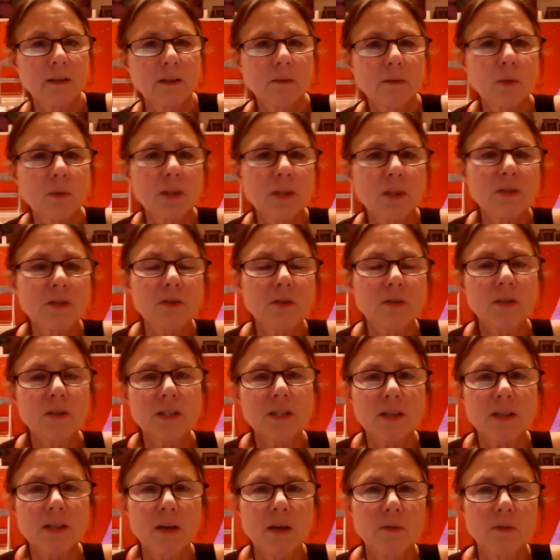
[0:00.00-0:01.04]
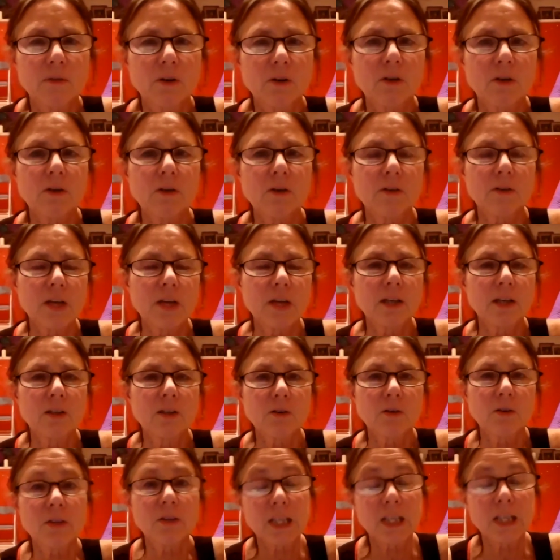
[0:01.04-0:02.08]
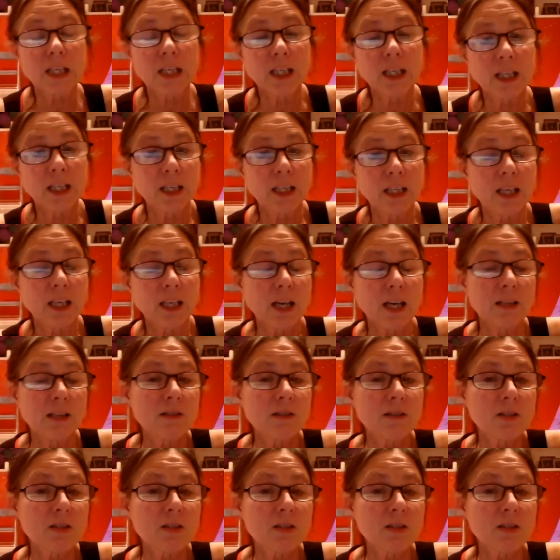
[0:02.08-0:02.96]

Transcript: Once you discover that you're thinking again,